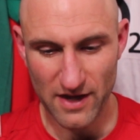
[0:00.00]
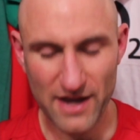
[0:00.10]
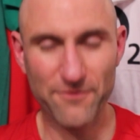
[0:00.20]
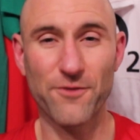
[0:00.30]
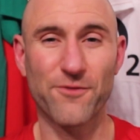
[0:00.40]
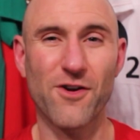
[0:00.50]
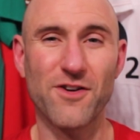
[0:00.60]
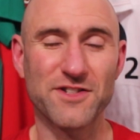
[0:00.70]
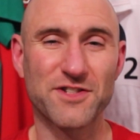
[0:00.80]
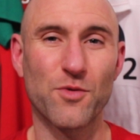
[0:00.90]
And for
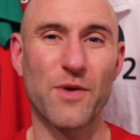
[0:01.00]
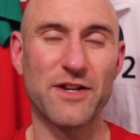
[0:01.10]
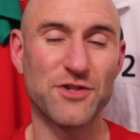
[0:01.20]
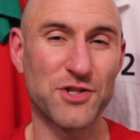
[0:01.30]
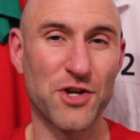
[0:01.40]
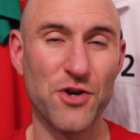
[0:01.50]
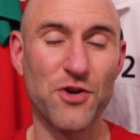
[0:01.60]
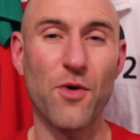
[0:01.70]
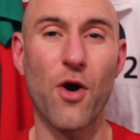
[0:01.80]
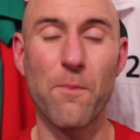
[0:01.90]
France to win
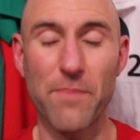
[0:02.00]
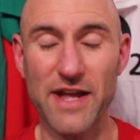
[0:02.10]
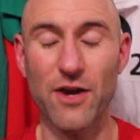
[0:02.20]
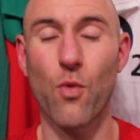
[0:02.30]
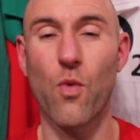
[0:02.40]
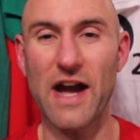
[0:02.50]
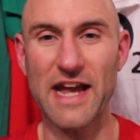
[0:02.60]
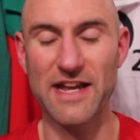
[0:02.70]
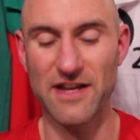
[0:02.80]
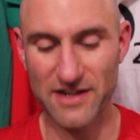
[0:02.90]
2 big
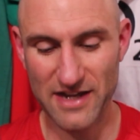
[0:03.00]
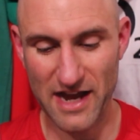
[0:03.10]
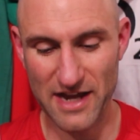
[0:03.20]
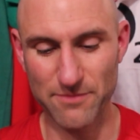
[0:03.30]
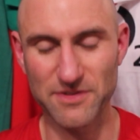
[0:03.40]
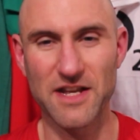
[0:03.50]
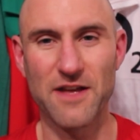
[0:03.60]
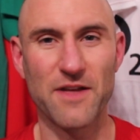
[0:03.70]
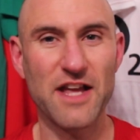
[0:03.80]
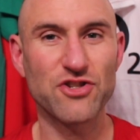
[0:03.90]
away games
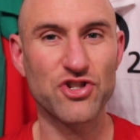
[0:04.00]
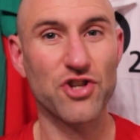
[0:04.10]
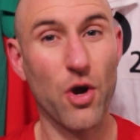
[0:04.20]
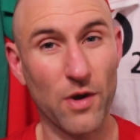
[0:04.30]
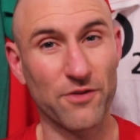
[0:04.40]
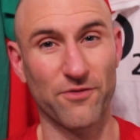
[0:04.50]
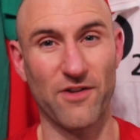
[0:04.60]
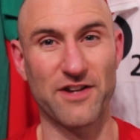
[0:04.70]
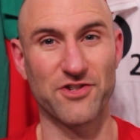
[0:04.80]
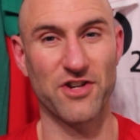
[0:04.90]
is so
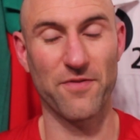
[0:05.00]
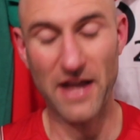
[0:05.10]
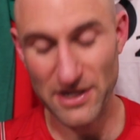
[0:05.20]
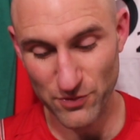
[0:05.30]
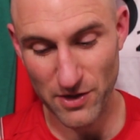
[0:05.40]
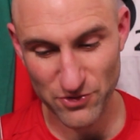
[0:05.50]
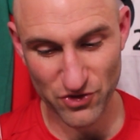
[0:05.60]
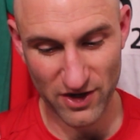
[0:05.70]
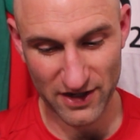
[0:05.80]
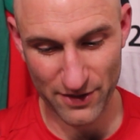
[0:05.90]
un-French, and that's what I'm
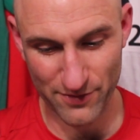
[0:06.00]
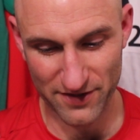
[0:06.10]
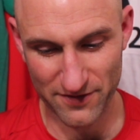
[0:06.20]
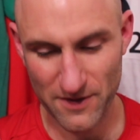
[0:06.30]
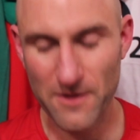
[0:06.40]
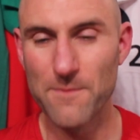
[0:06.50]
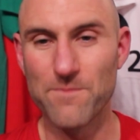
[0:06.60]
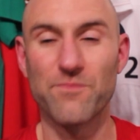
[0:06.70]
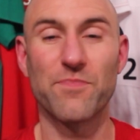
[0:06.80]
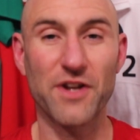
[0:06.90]
struggling with.
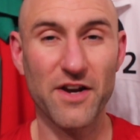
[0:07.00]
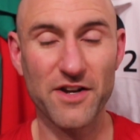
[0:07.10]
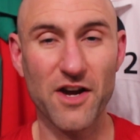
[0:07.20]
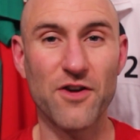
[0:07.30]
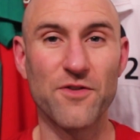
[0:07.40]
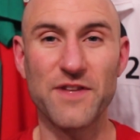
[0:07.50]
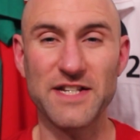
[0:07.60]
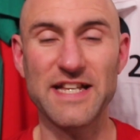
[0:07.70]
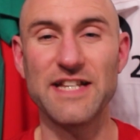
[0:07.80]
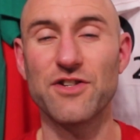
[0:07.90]
But I know
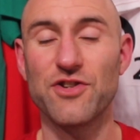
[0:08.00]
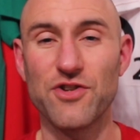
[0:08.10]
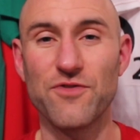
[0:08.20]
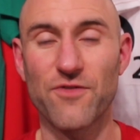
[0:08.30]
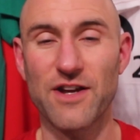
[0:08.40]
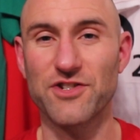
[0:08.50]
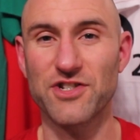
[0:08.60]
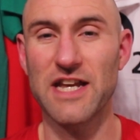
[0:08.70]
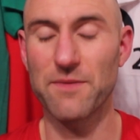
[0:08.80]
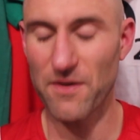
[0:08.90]
this is a new French
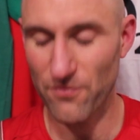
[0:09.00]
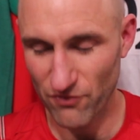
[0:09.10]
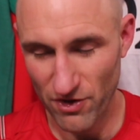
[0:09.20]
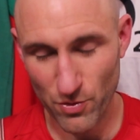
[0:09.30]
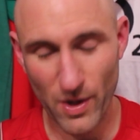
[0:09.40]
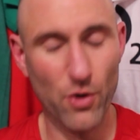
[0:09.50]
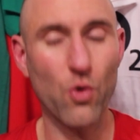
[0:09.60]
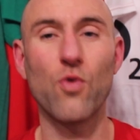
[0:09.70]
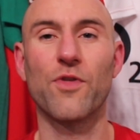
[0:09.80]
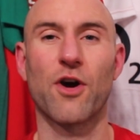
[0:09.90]
team. They've thrown away
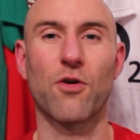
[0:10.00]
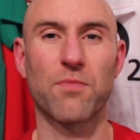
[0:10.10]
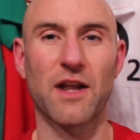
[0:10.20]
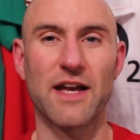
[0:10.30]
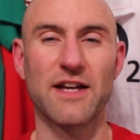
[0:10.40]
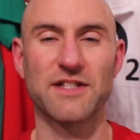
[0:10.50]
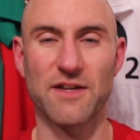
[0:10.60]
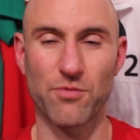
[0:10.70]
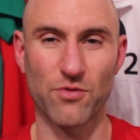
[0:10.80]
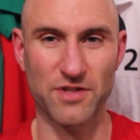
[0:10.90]
all the old players,
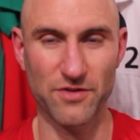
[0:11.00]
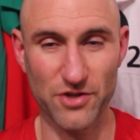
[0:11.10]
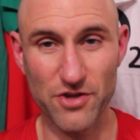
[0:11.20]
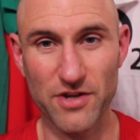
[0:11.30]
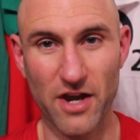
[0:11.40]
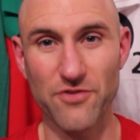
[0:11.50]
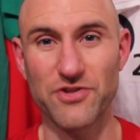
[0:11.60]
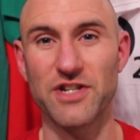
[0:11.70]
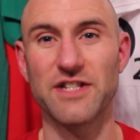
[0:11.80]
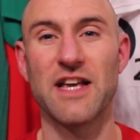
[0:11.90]
they've brought in new
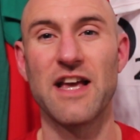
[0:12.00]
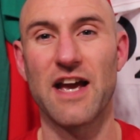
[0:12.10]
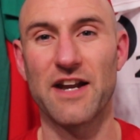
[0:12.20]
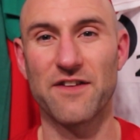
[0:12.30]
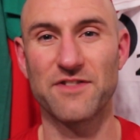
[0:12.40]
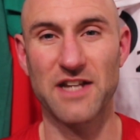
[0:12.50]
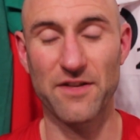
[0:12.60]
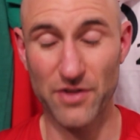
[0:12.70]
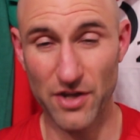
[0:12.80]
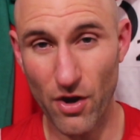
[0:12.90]
coaches, and they've
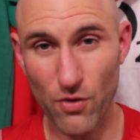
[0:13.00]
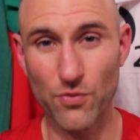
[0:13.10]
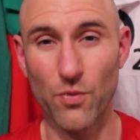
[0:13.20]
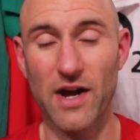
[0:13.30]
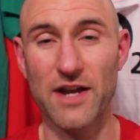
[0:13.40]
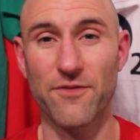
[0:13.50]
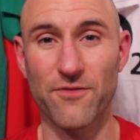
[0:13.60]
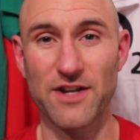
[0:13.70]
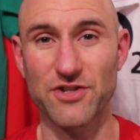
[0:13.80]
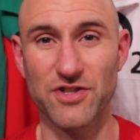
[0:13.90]
said the old way of
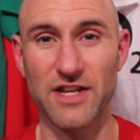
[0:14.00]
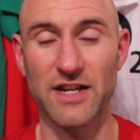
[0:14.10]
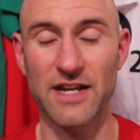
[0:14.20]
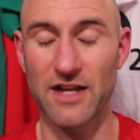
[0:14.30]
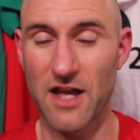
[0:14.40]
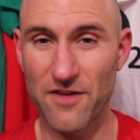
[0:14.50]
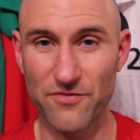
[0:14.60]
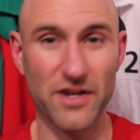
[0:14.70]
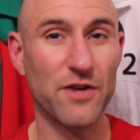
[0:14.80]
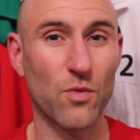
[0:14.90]
French thinking
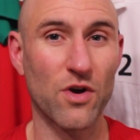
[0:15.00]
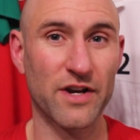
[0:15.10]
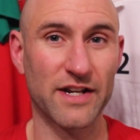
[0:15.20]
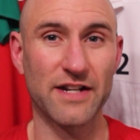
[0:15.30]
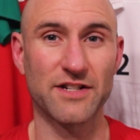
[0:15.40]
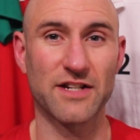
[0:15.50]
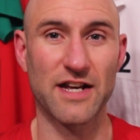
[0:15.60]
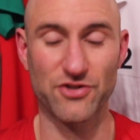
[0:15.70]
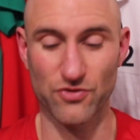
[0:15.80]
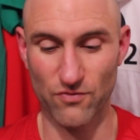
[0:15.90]
didn't work in
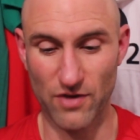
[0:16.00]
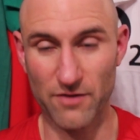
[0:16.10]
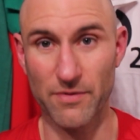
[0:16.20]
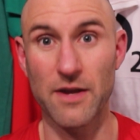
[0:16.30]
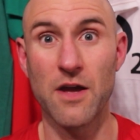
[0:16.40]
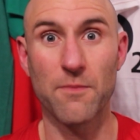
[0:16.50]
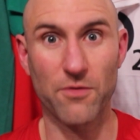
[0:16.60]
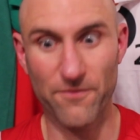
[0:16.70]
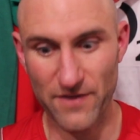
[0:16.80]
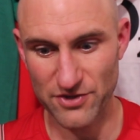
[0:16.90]
international rugby,
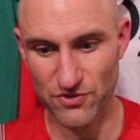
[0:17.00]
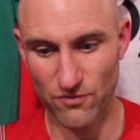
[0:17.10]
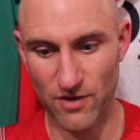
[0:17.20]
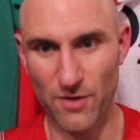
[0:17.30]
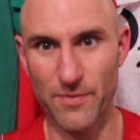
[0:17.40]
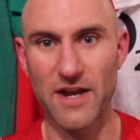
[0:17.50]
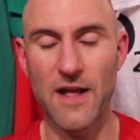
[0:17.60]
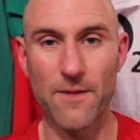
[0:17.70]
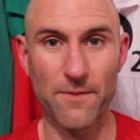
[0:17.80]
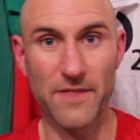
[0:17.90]
professional rugby.
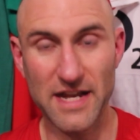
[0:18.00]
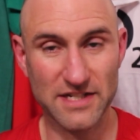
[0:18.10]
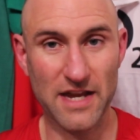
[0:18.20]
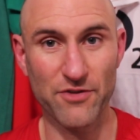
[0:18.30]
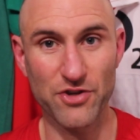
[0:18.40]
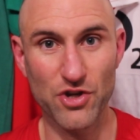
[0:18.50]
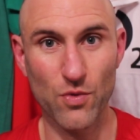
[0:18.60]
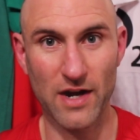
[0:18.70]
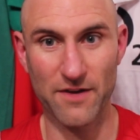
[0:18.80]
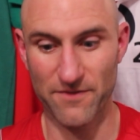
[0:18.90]
Let's have a new
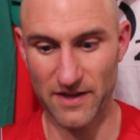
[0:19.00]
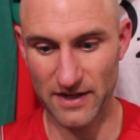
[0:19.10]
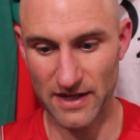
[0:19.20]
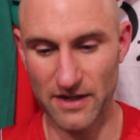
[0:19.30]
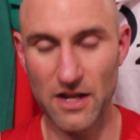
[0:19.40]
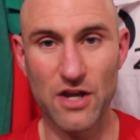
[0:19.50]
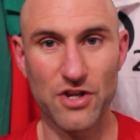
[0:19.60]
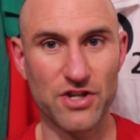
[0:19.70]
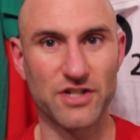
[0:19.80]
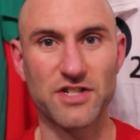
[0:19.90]
way of thinking.
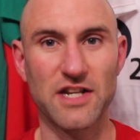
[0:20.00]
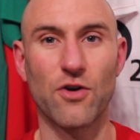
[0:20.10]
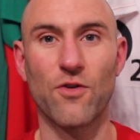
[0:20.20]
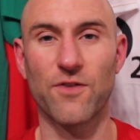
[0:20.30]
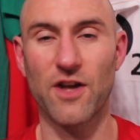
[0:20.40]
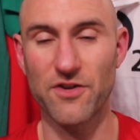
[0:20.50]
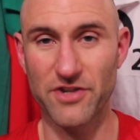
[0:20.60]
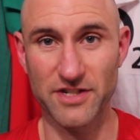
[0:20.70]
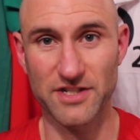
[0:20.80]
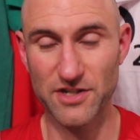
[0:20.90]
You can still offload,
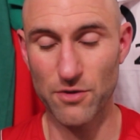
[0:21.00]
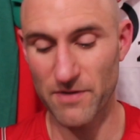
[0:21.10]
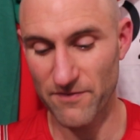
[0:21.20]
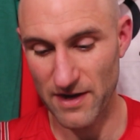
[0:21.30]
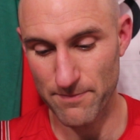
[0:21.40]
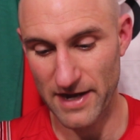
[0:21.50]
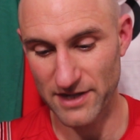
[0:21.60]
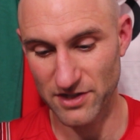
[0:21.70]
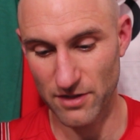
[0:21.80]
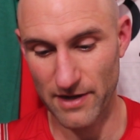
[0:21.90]
you can still be very
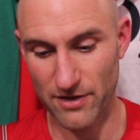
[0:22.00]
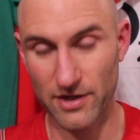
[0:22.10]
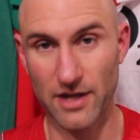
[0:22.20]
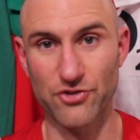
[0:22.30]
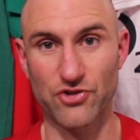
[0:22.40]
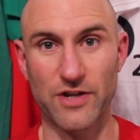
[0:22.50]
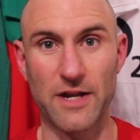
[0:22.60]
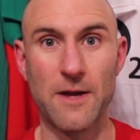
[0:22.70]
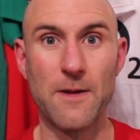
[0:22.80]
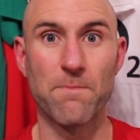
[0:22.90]
passionate about your
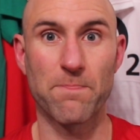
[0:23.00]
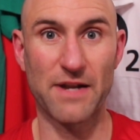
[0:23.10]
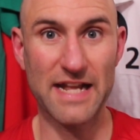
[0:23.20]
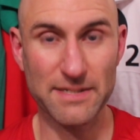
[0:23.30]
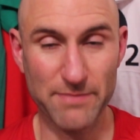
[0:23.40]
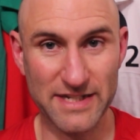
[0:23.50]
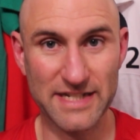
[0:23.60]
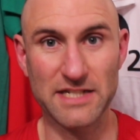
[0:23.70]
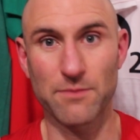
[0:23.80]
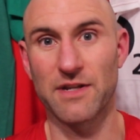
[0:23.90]
country, but let's be
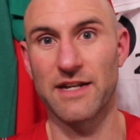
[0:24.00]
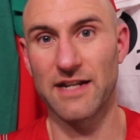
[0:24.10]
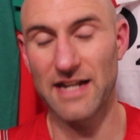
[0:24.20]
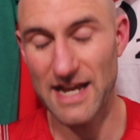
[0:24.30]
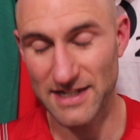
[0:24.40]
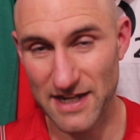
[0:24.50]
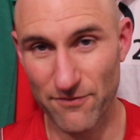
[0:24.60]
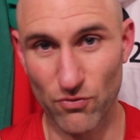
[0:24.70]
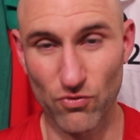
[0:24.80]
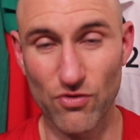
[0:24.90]
disciplined. Let's
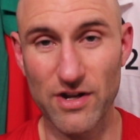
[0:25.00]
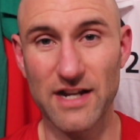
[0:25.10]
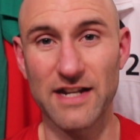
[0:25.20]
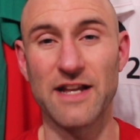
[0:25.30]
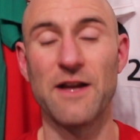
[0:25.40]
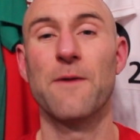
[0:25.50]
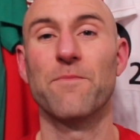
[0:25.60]
have really